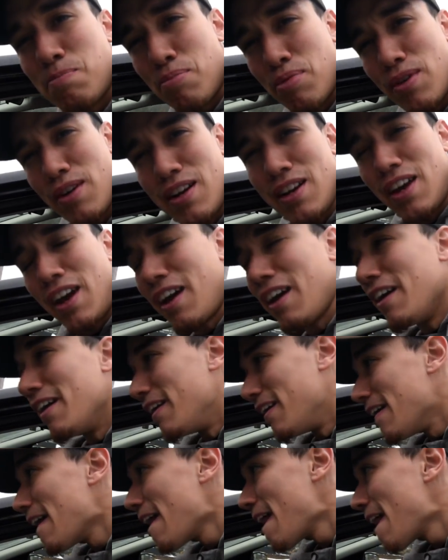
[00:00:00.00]
pretty
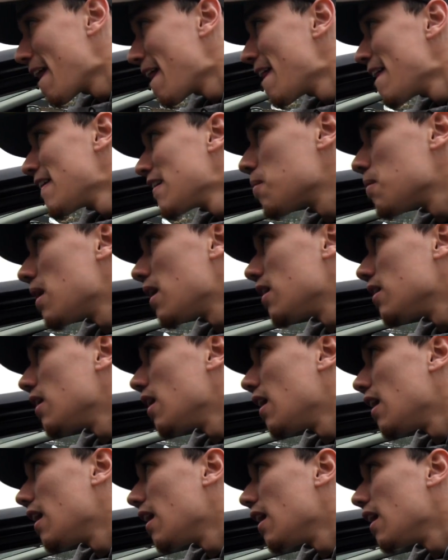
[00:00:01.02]
good.
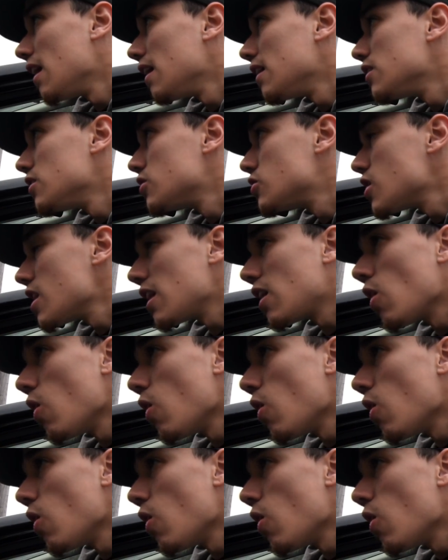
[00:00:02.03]
About J.